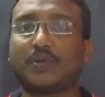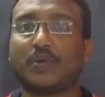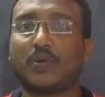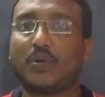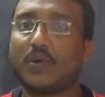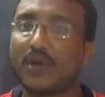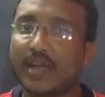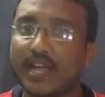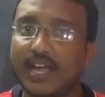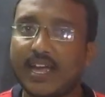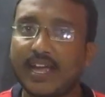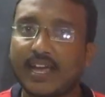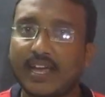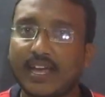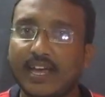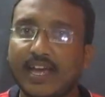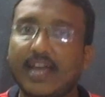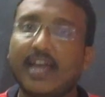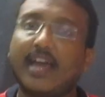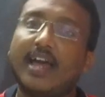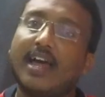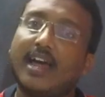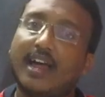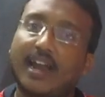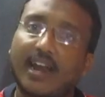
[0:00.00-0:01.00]
Okay,
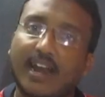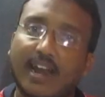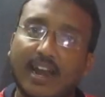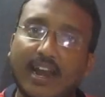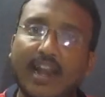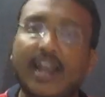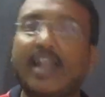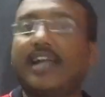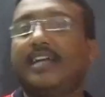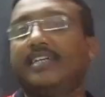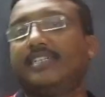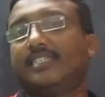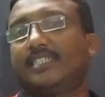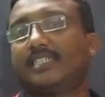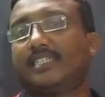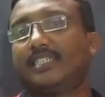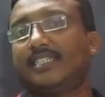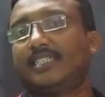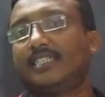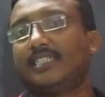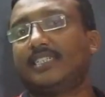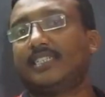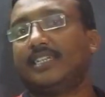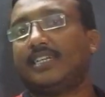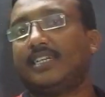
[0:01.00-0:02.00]

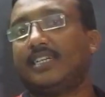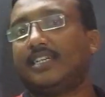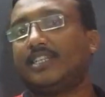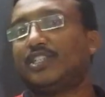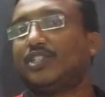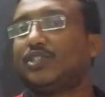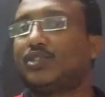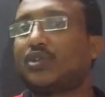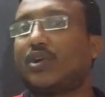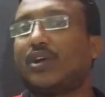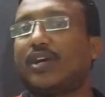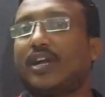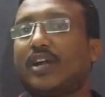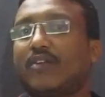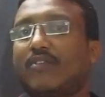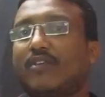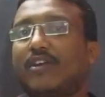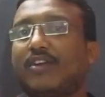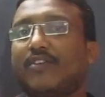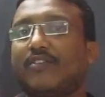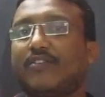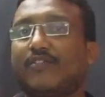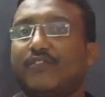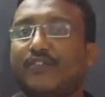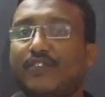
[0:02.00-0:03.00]
let's start
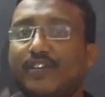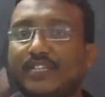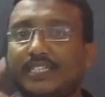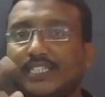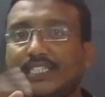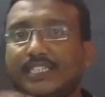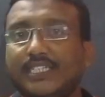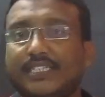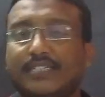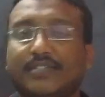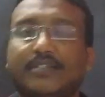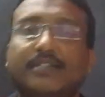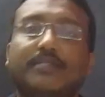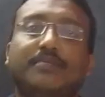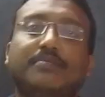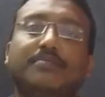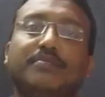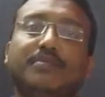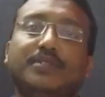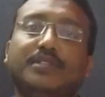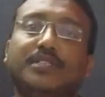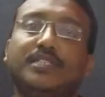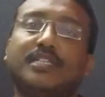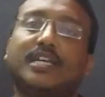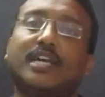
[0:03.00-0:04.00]
our first
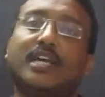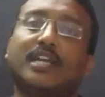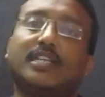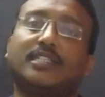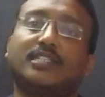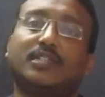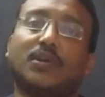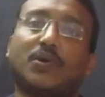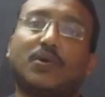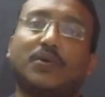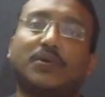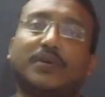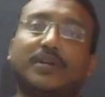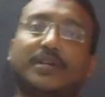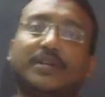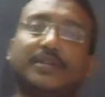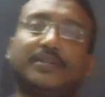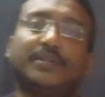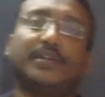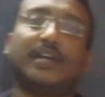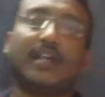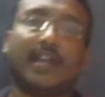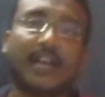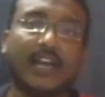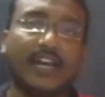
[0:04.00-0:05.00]
musical sound.
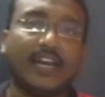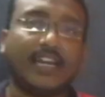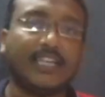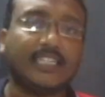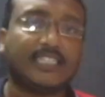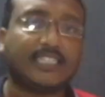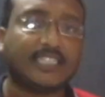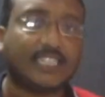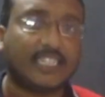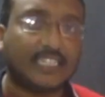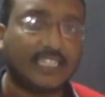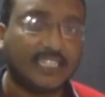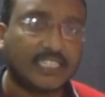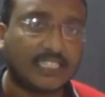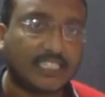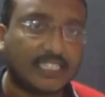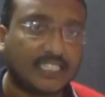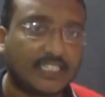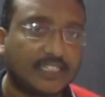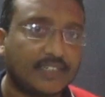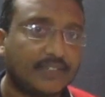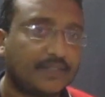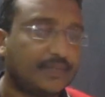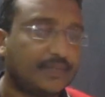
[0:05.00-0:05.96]
Listen it.